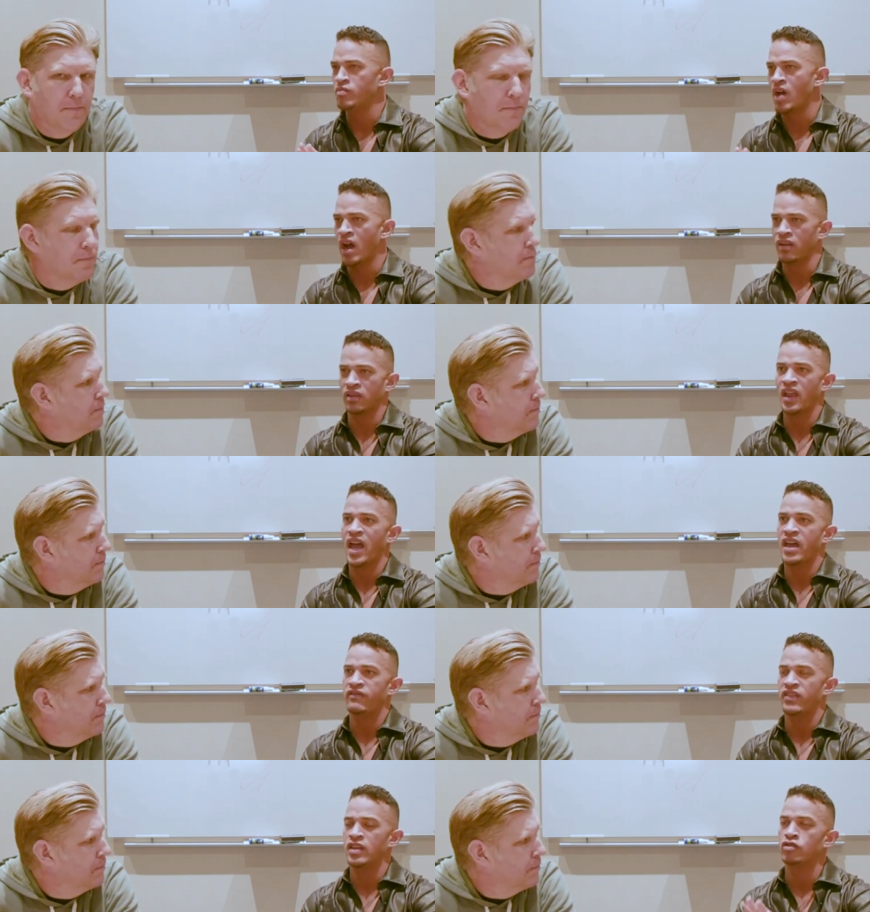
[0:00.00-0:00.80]
Speaker 1: in my
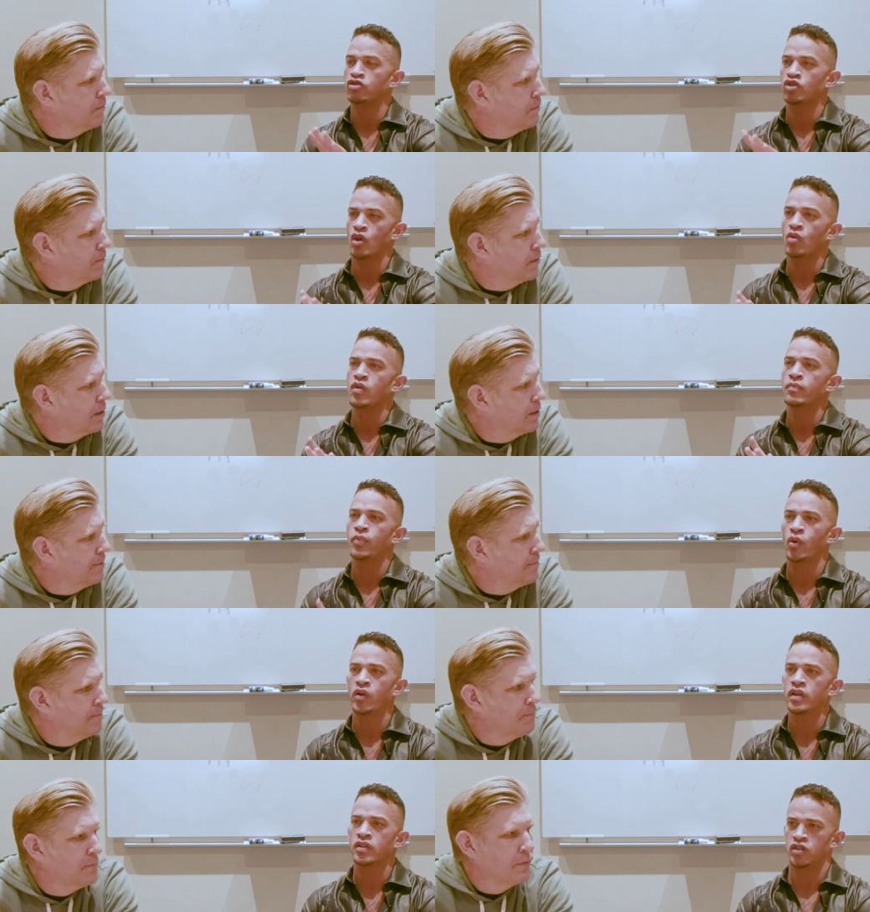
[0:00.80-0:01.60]
life. And it's so
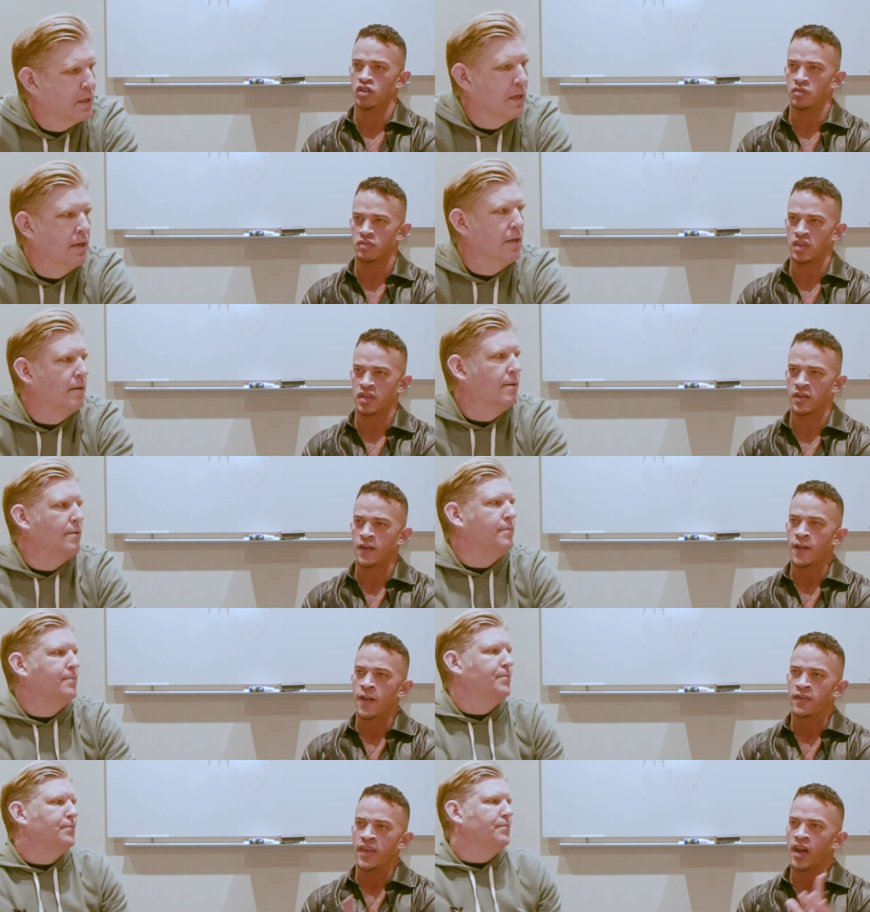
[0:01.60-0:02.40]
important to
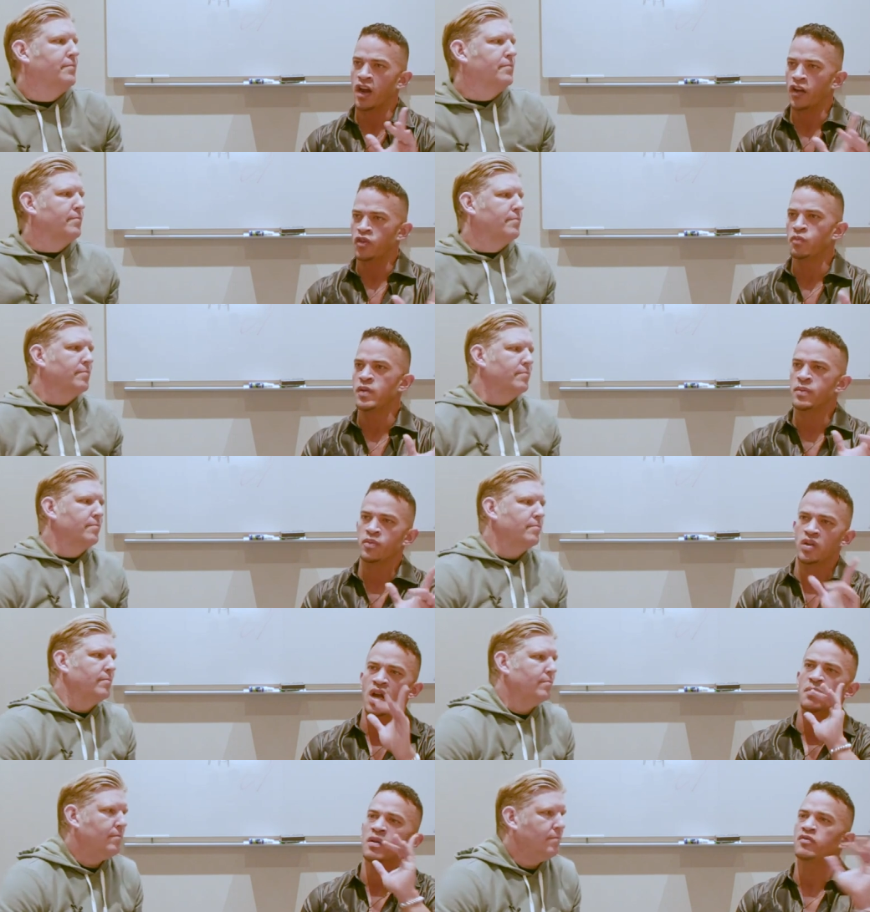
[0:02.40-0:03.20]
me that other
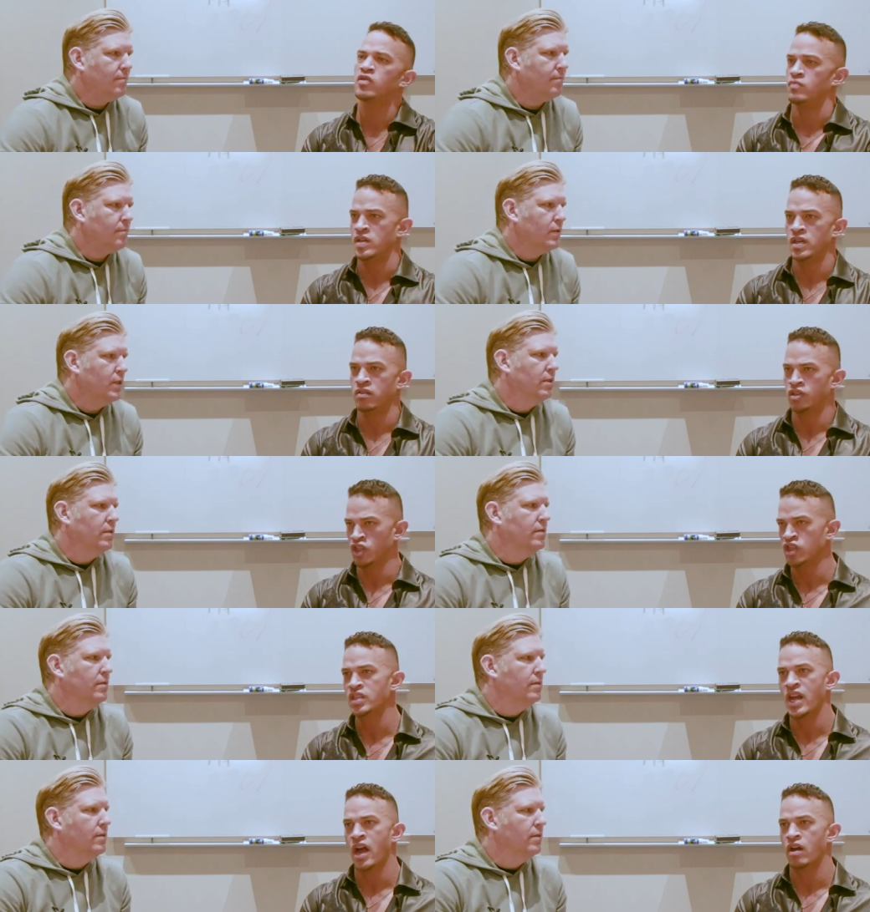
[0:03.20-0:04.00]
people come up to me
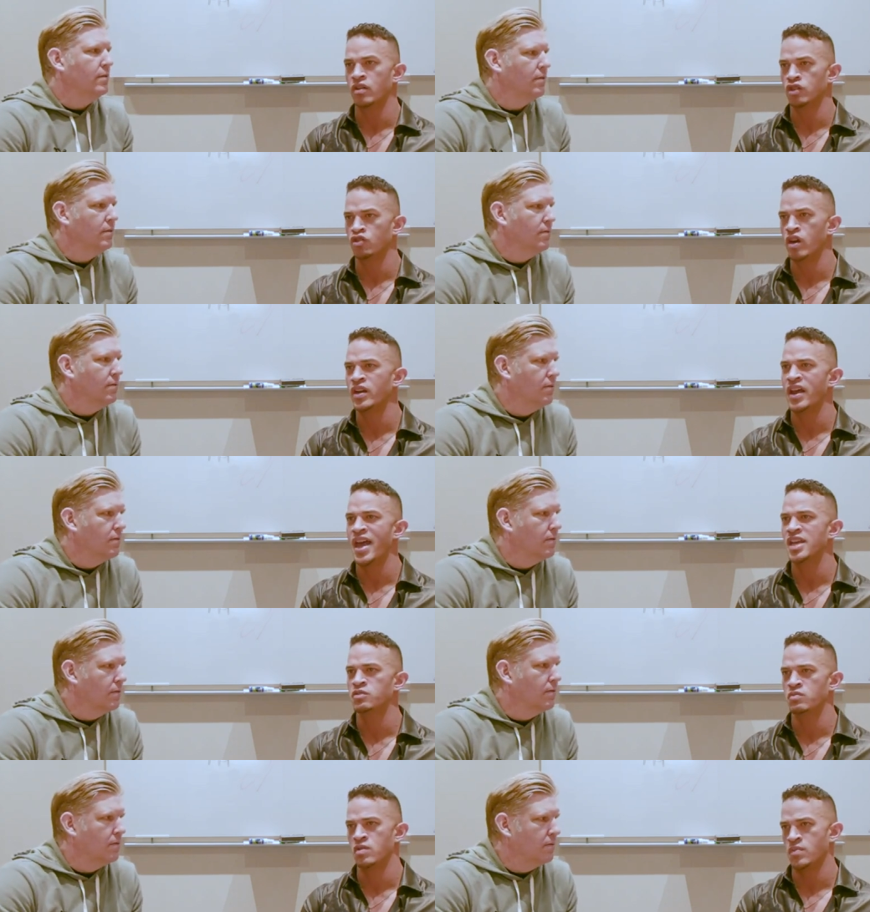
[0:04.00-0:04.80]
just now trying to
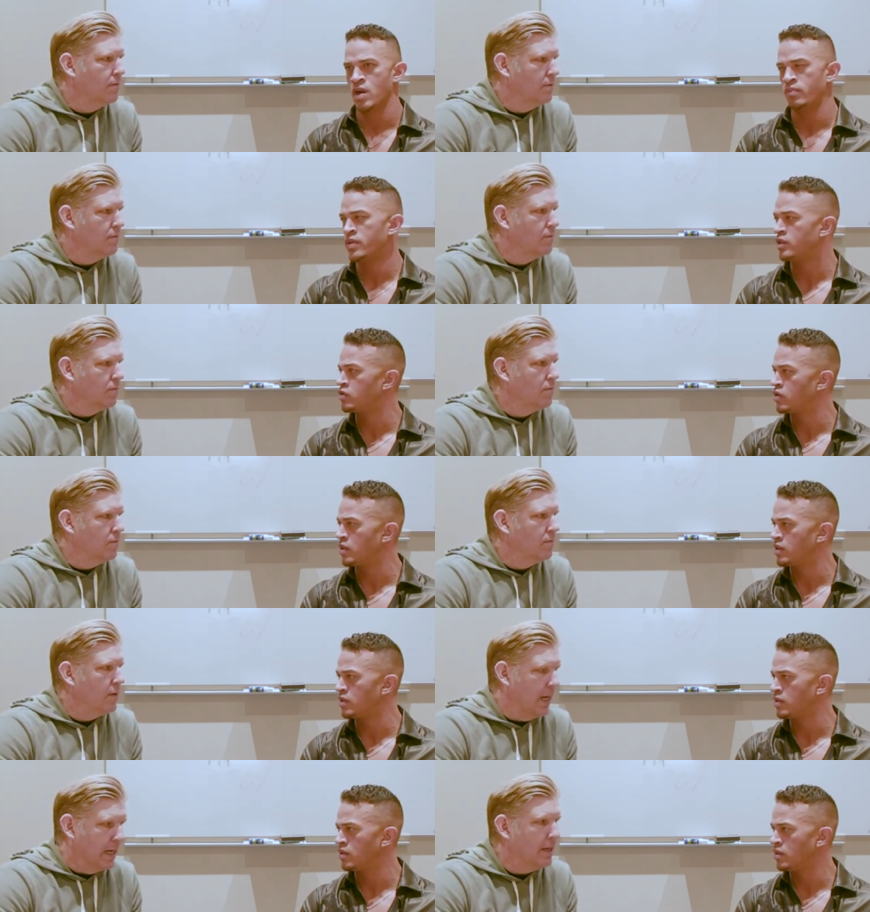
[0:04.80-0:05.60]
ask me about
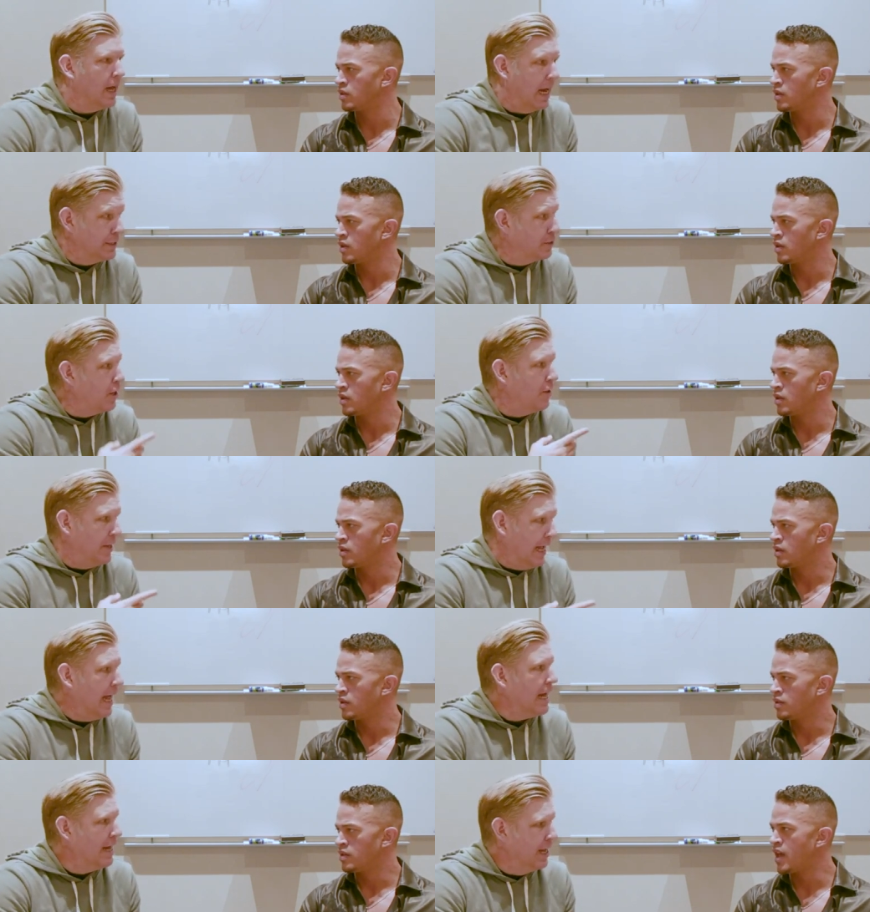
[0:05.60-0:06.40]
Pinterest. Right.
Speaker 2: I
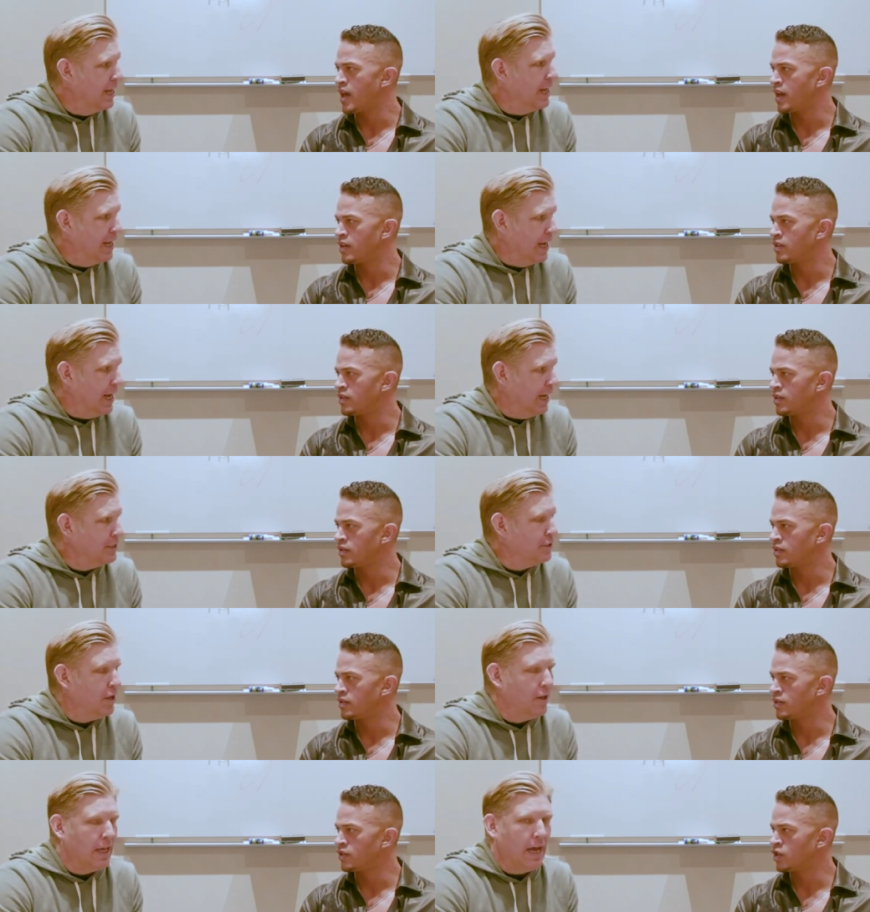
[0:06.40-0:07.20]
saw that. Yeah.
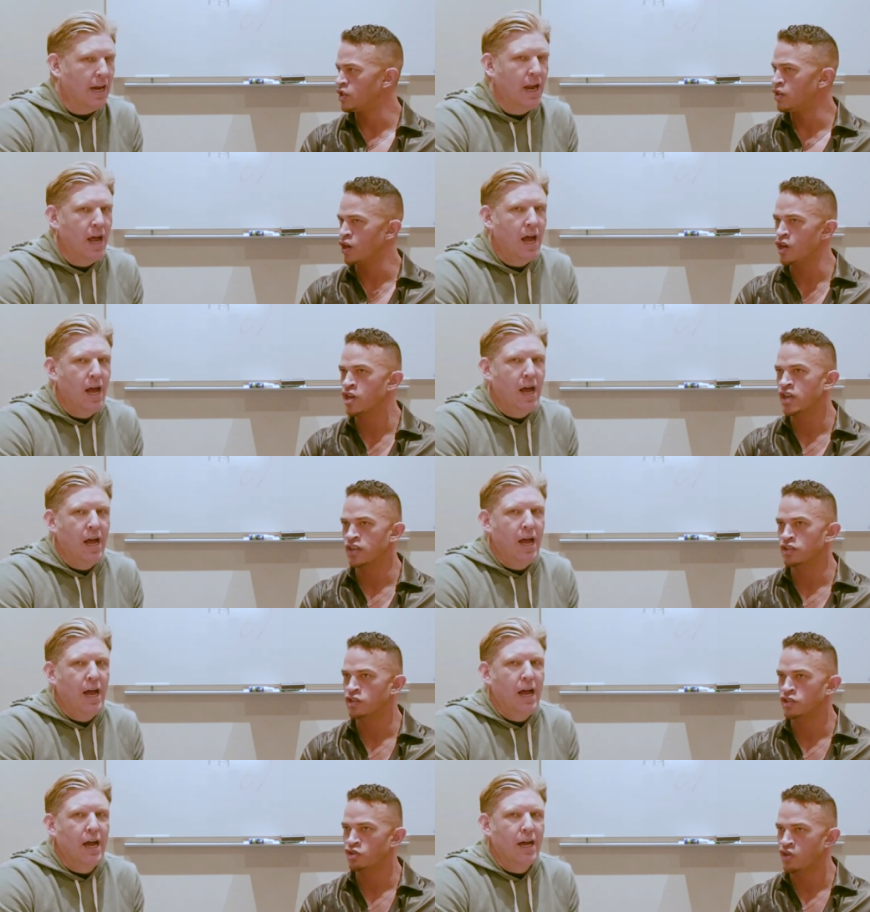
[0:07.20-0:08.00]
I saw that. She
Speaker 1: heard
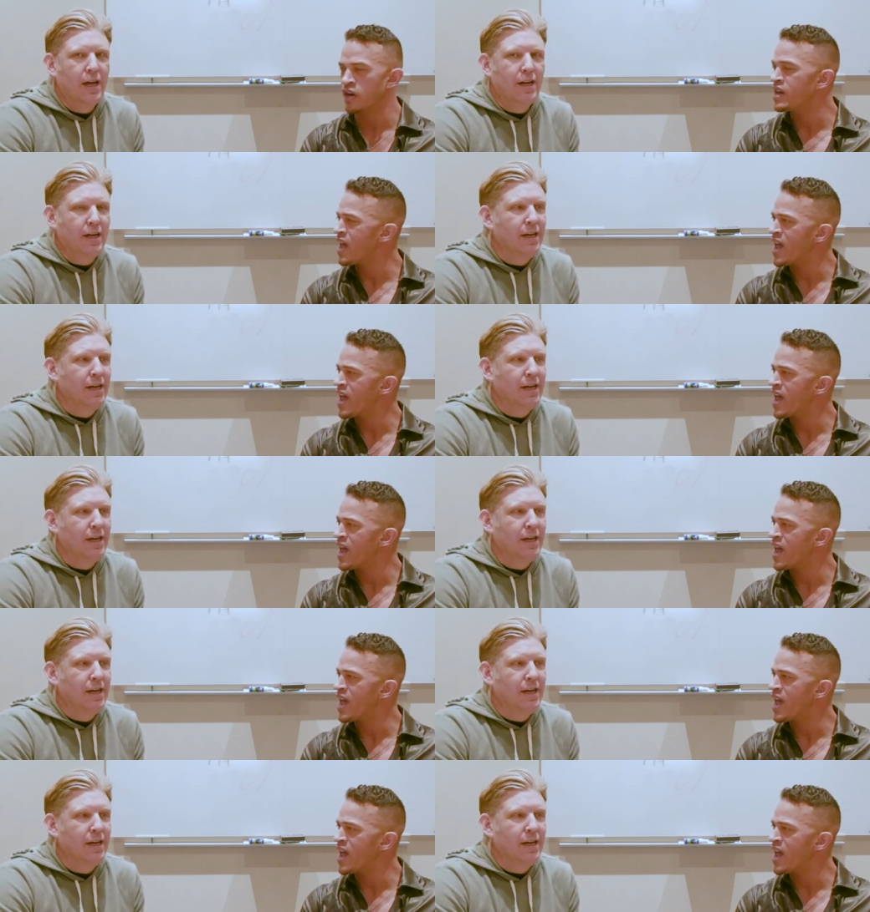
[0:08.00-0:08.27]
it and she's trying